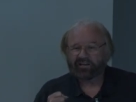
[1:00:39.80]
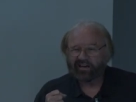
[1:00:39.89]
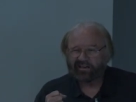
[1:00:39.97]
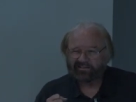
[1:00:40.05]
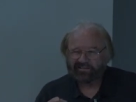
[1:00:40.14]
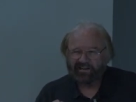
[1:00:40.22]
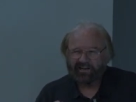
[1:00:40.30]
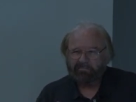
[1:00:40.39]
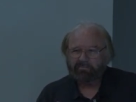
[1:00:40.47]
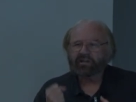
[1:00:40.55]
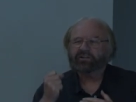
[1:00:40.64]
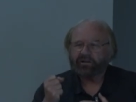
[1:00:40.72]
gets an
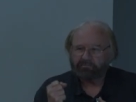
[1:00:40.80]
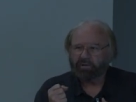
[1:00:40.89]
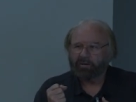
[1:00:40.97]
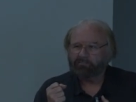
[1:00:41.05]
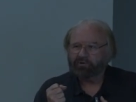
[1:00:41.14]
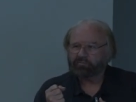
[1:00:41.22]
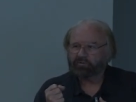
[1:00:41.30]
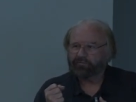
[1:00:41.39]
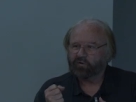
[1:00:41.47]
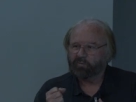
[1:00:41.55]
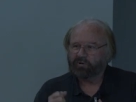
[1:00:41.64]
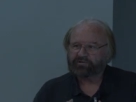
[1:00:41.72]
immediate bump in
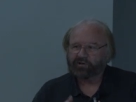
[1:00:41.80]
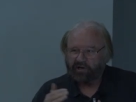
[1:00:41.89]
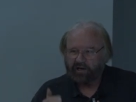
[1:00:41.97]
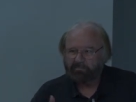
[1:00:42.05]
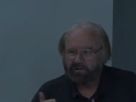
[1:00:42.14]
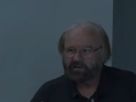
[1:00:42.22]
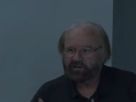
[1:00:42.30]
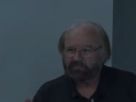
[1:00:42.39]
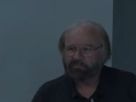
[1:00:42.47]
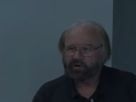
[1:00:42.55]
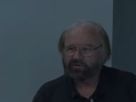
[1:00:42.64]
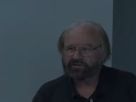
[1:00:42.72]
performance on an
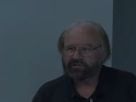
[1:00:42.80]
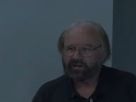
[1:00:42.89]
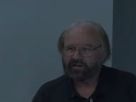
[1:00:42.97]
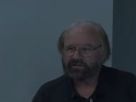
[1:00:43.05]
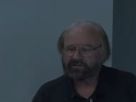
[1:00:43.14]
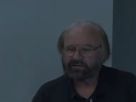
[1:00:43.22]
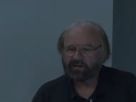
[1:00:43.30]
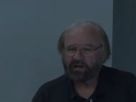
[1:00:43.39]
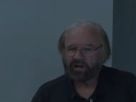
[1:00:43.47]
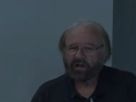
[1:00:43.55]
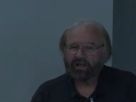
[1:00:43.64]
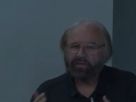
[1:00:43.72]
immediate post-test,
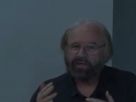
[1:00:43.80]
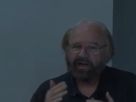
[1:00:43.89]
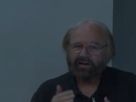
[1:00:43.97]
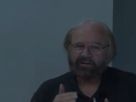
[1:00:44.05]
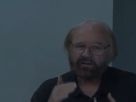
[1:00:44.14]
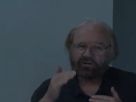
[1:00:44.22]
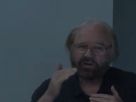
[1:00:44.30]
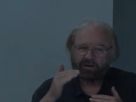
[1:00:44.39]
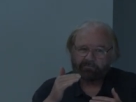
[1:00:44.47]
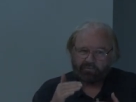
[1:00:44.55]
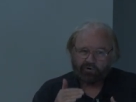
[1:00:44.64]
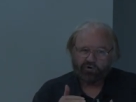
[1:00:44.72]
that
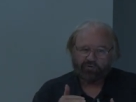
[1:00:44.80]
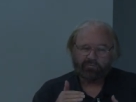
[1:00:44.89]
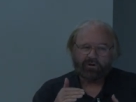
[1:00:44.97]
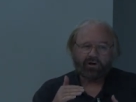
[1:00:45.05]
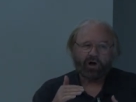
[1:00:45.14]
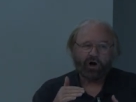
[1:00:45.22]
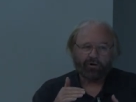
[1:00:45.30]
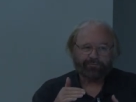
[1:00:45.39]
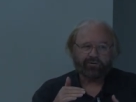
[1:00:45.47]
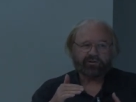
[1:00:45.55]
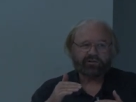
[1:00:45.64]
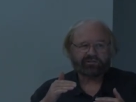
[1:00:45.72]
improvement
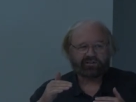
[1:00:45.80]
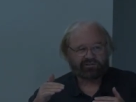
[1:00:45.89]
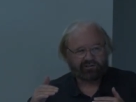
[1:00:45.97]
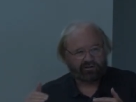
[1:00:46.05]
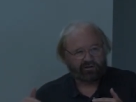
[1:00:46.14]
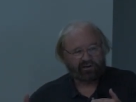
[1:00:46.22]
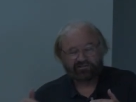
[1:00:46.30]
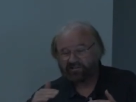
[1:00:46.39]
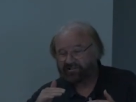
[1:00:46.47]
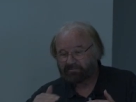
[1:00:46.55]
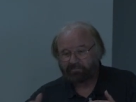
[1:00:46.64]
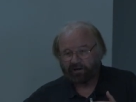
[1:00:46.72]
often deteriorates,
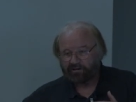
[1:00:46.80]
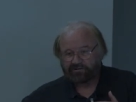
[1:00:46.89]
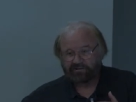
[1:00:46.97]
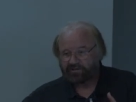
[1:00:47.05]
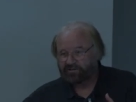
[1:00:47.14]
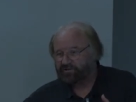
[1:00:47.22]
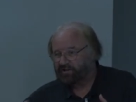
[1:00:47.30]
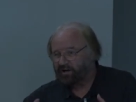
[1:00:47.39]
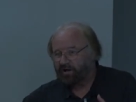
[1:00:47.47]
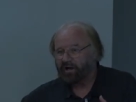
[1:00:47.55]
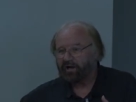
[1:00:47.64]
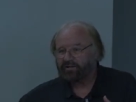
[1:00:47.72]
dissipates, it just
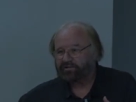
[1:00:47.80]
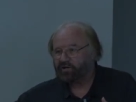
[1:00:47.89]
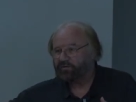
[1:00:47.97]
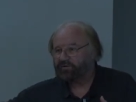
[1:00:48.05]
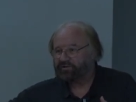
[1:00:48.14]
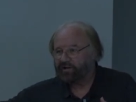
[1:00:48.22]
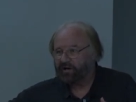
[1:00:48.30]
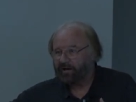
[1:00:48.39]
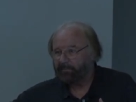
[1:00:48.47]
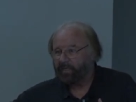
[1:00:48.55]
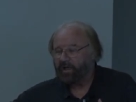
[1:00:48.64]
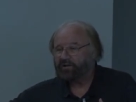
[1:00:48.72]
declines over
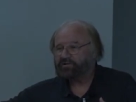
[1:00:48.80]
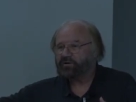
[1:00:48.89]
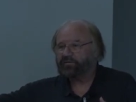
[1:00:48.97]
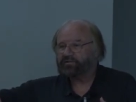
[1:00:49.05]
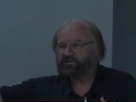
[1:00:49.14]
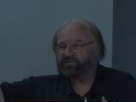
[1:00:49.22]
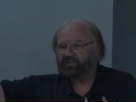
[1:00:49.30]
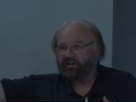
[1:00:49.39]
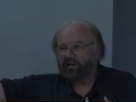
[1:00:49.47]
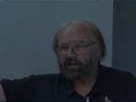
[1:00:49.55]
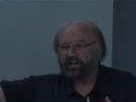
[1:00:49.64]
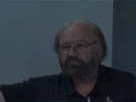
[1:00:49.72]
time. So if there's a
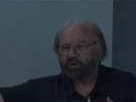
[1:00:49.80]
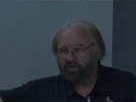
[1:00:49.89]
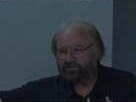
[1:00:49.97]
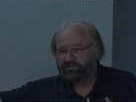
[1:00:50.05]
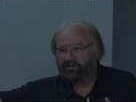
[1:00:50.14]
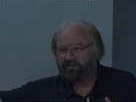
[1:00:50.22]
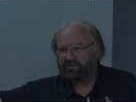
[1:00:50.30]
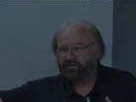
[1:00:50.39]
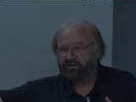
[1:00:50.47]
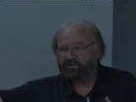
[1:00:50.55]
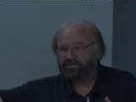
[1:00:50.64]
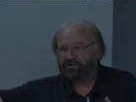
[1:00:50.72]
delayed post-test
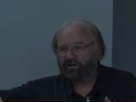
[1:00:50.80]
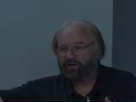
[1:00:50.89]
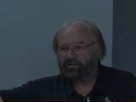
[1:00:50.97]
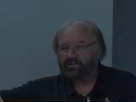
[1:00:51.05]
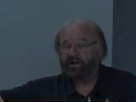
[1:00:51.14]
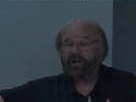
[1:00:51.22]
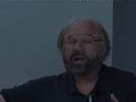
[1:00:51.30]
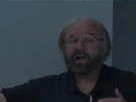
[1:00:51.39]
in these studies,